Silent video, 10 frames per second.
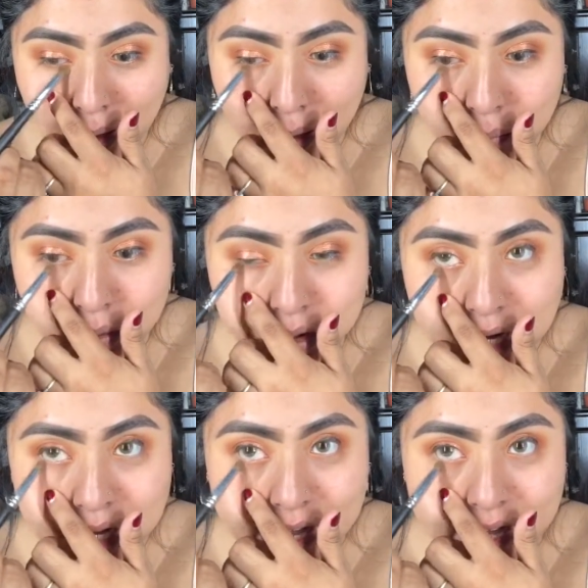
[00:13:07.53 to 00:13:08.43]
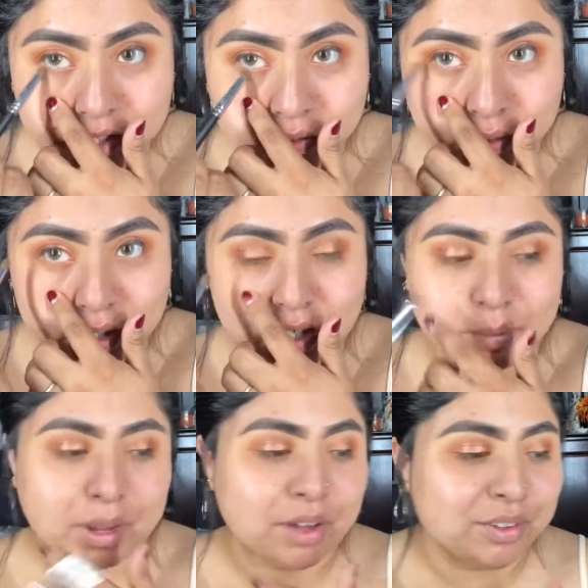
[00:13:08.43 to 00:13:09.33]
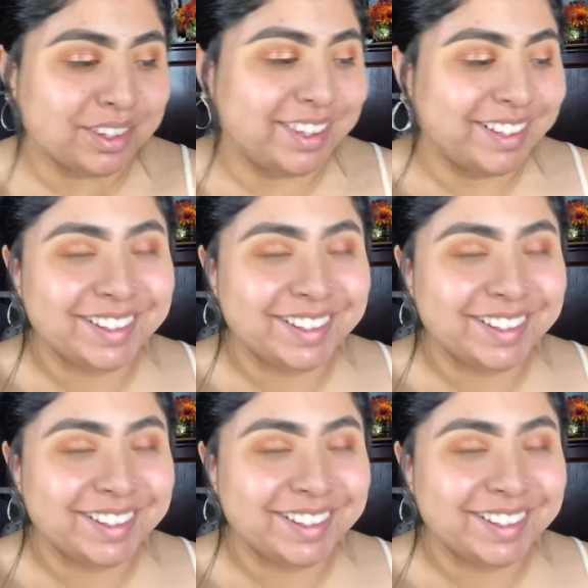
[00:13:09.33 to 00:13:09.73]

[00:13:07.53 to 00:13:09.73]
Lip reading: if we're trying to catch food in our mouth.